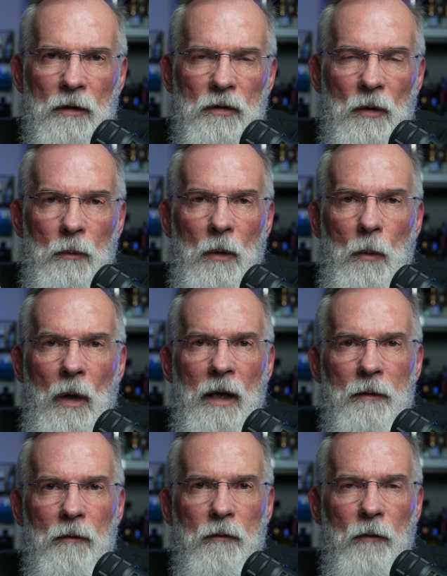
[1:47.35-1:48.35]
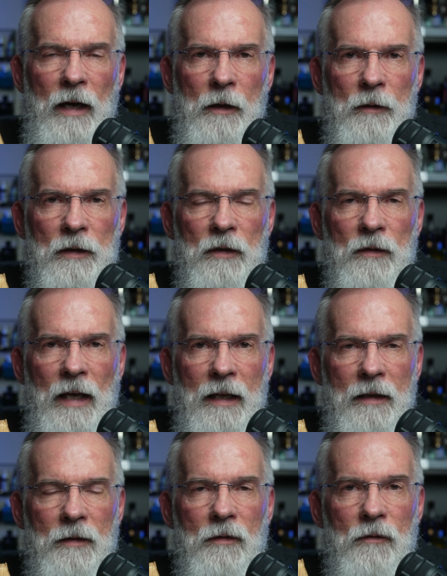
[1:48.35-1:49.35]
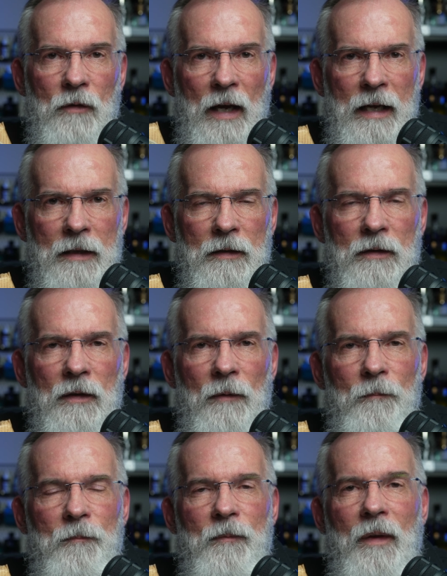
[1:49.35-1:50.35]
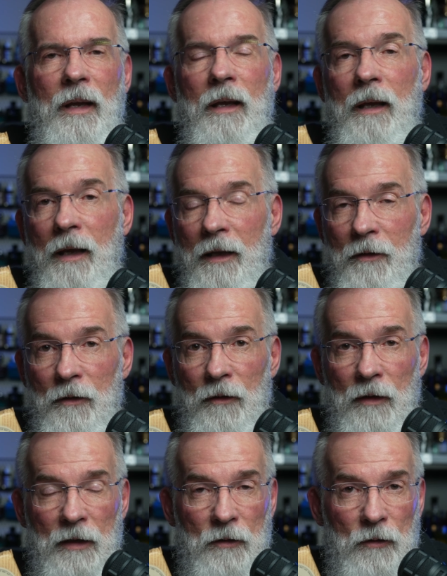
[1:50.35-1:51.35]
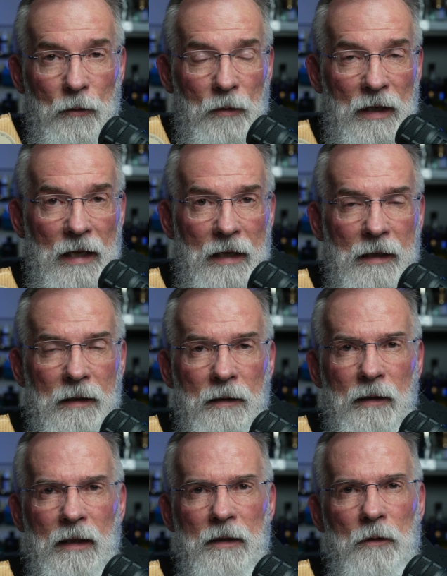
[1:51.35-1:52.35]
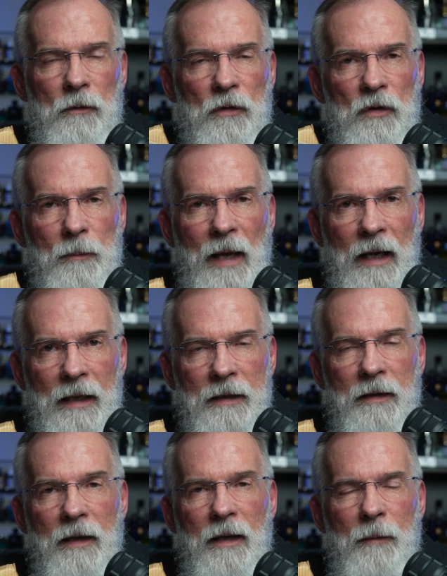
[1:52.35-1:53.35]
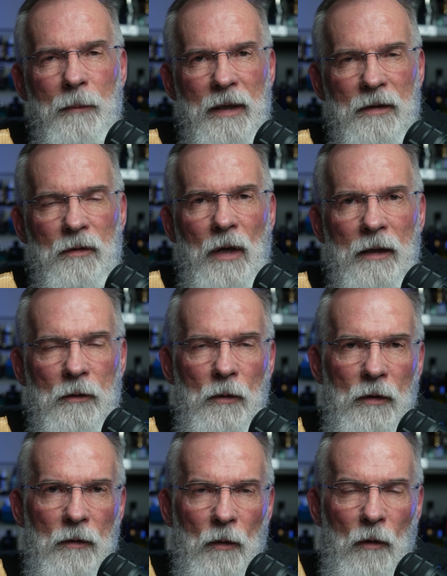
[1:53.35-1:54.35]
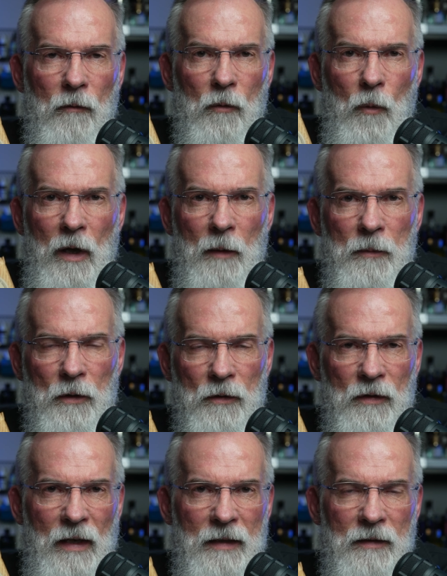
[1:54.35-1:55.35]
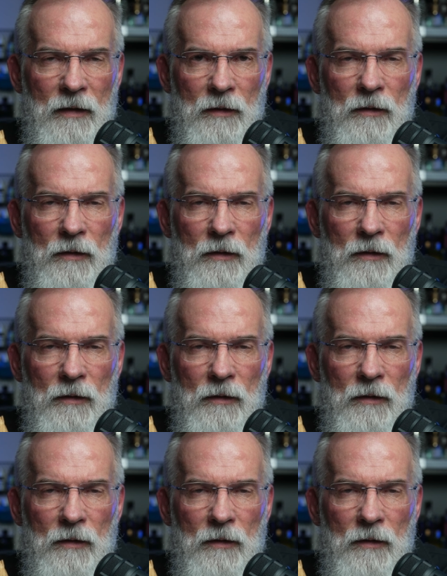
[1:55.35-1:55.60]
So we want fragrance that is nice and it's unique. You smell it, but it's not going to overwhelm your senses.